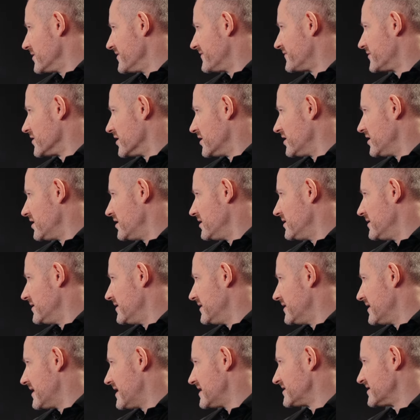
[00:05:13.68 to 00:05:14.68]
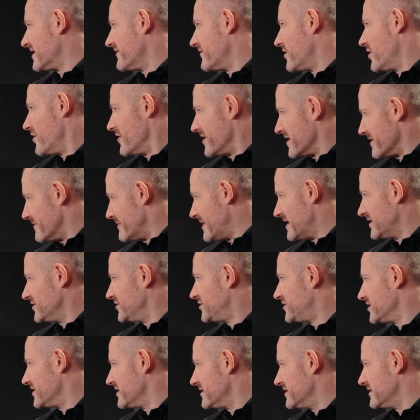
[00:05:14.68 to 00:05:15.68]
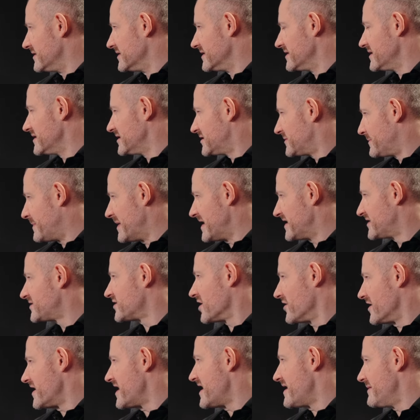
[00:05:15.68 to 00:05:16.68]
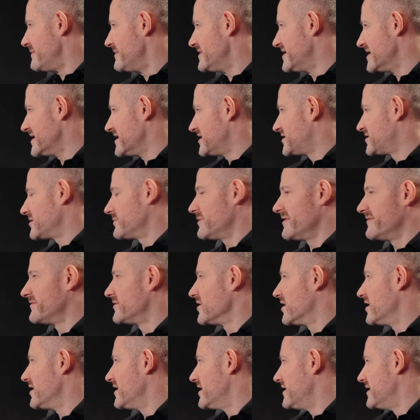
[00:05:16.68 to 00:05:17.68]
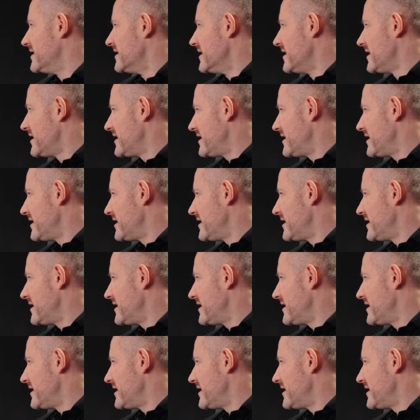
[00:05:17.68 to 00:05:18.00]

we've got, uh, as I've already mentioned, it's based on A M D, so we've got a,